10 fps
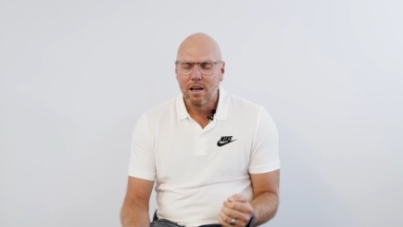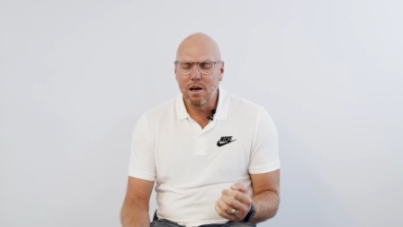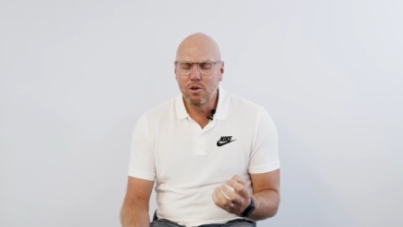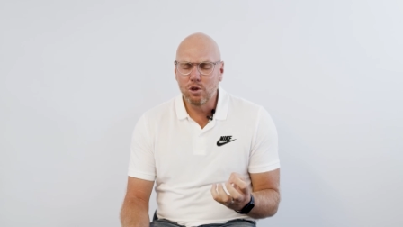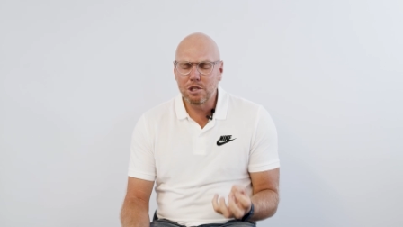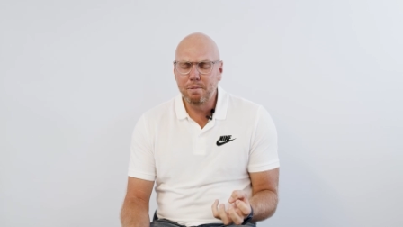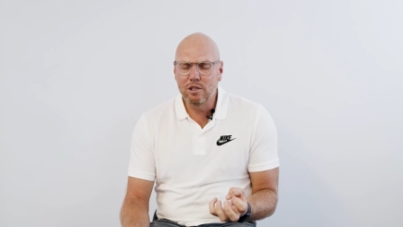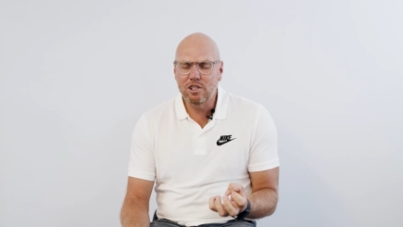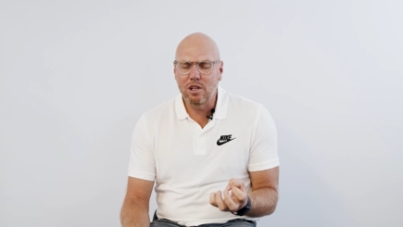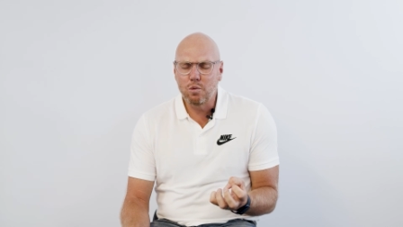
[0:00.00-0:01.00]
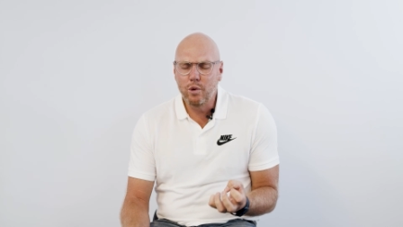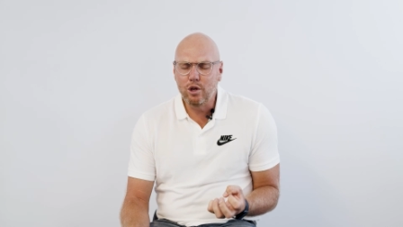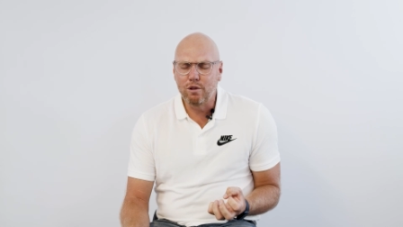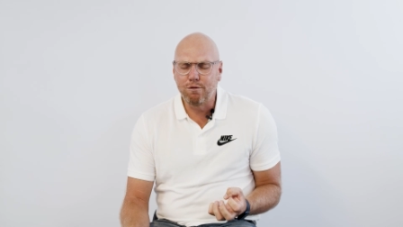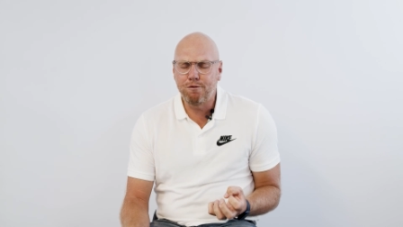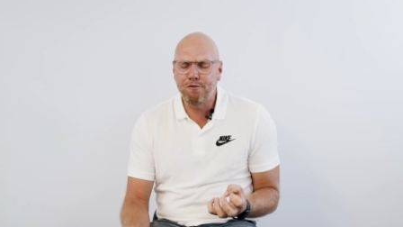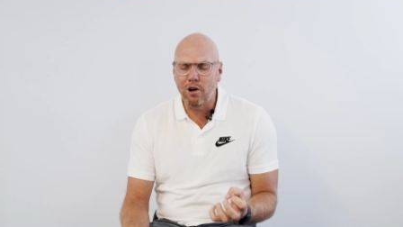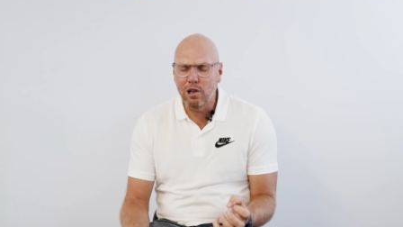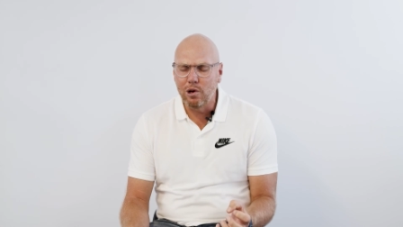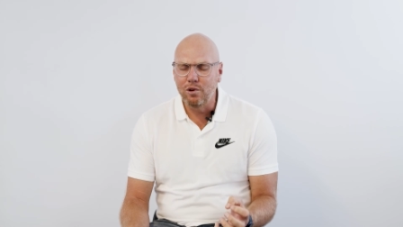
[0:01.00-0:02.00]
Uh, your spirit so that we could
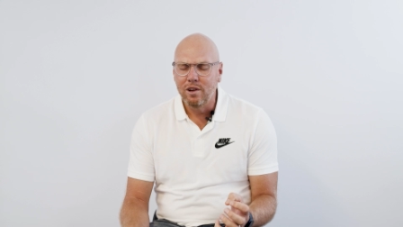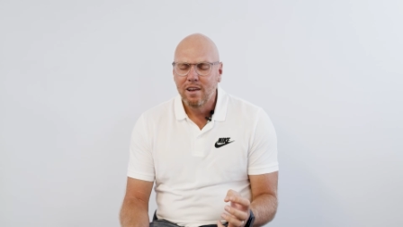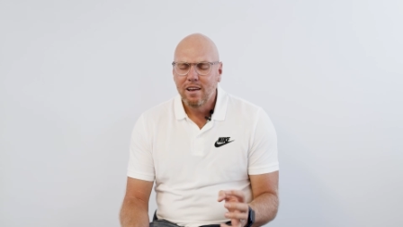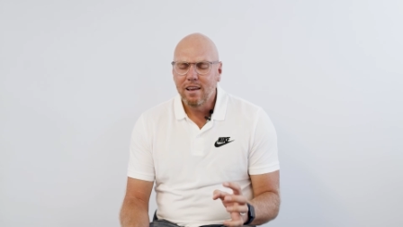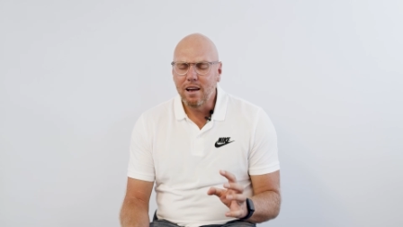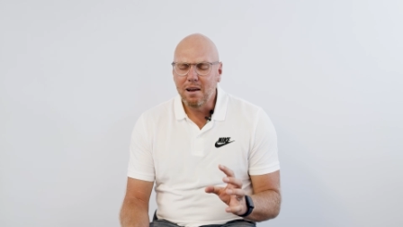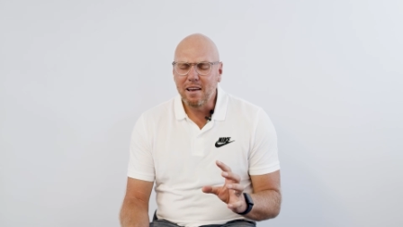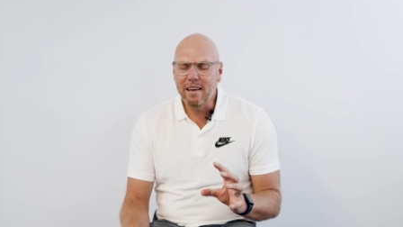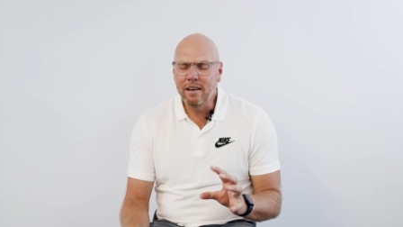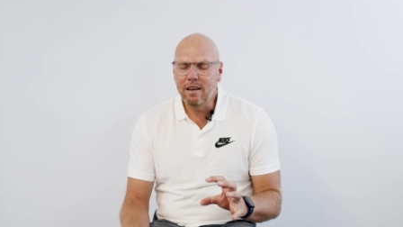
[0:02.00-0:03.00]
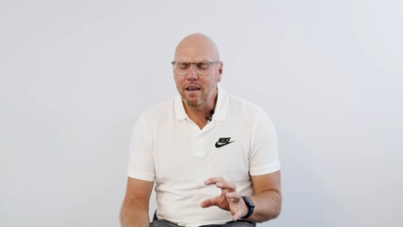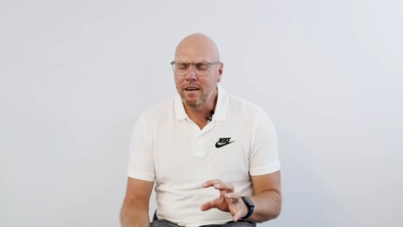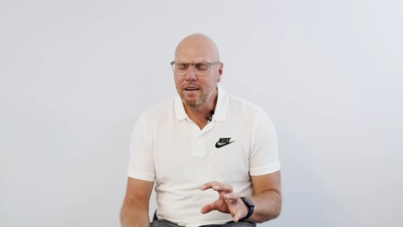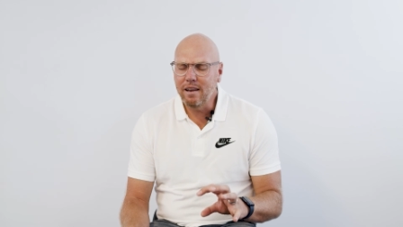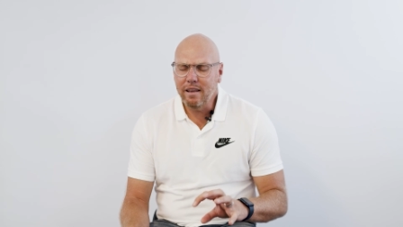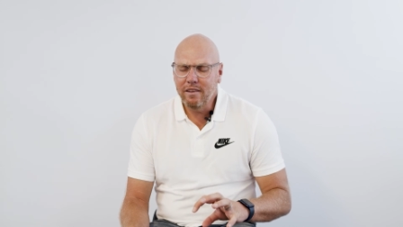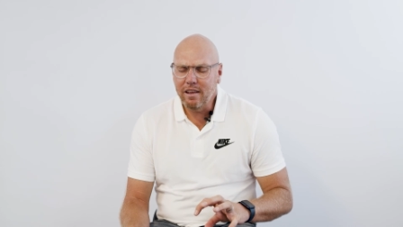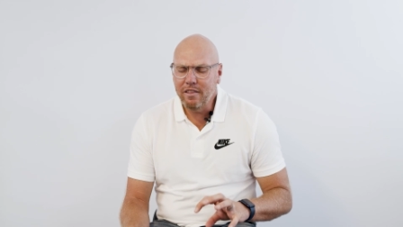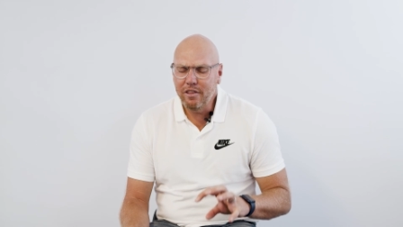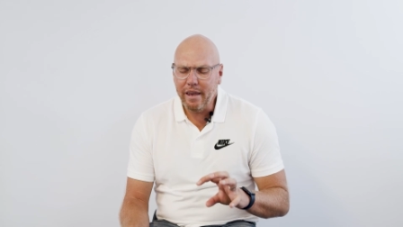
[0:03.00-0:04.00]
follow uh, in, in,
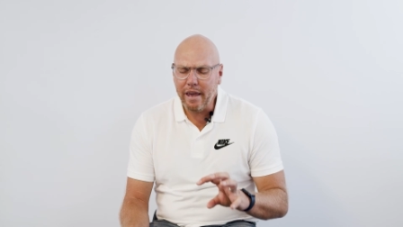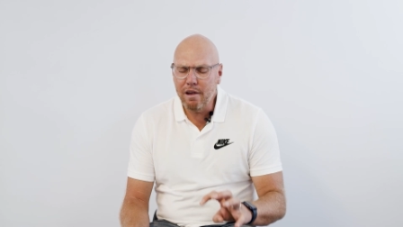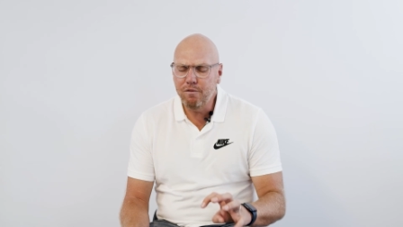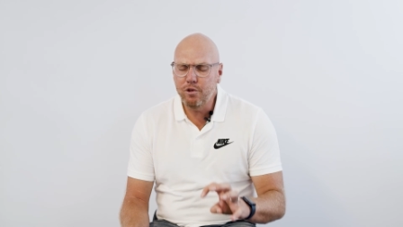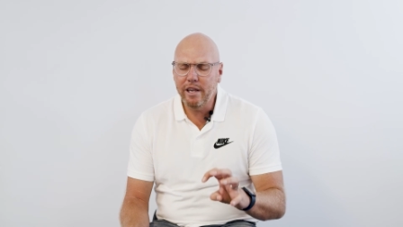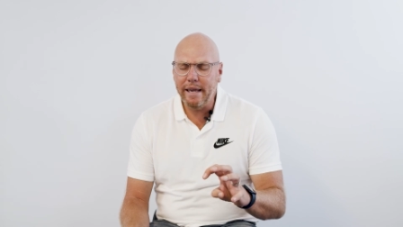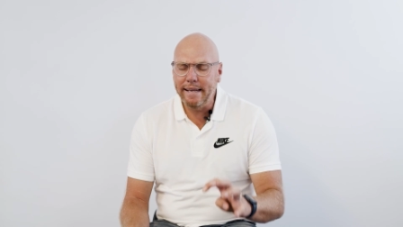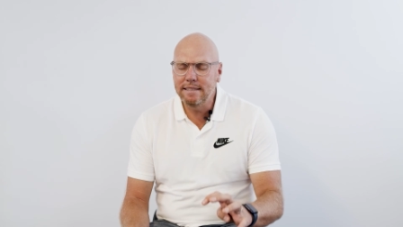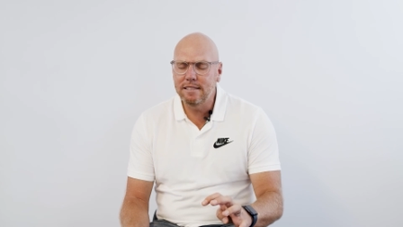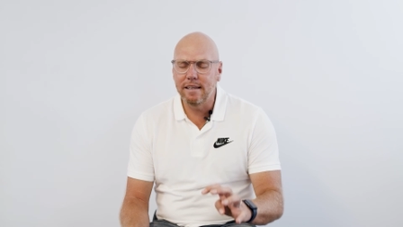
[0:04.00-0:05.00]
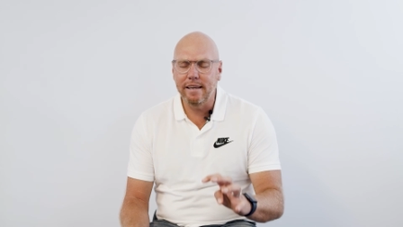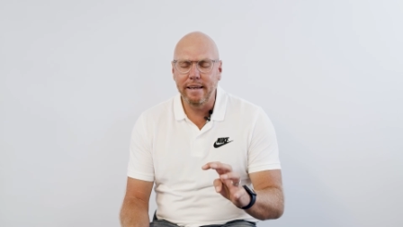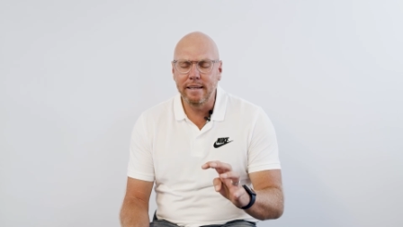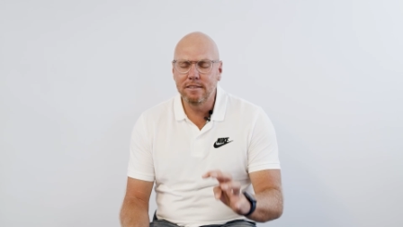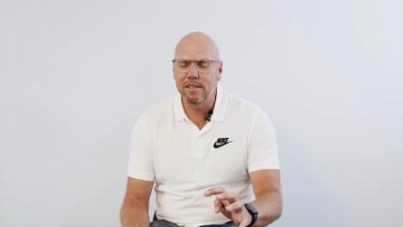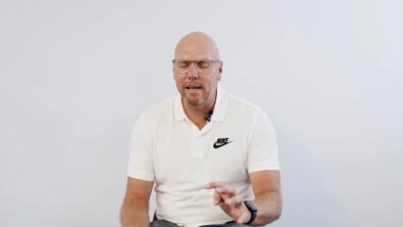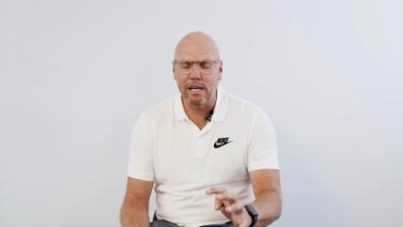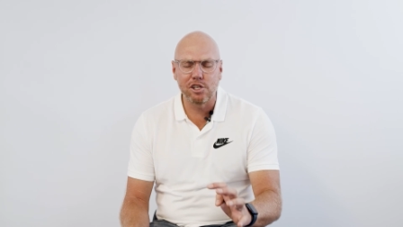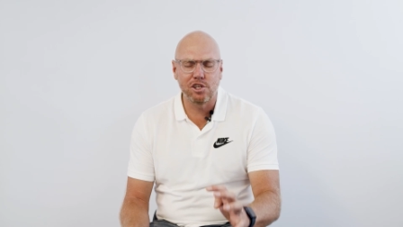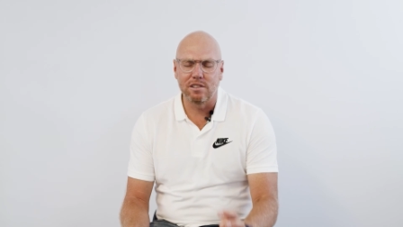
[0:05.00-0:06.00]
in, in the every interday
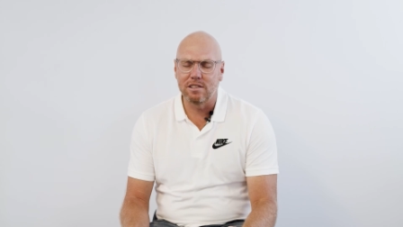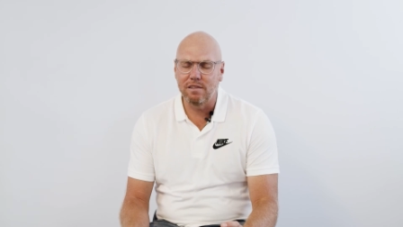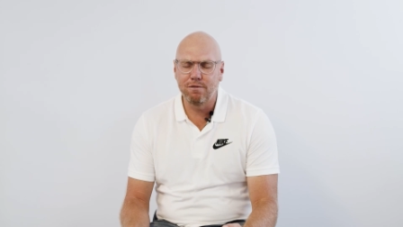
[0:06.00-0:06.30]
interactions.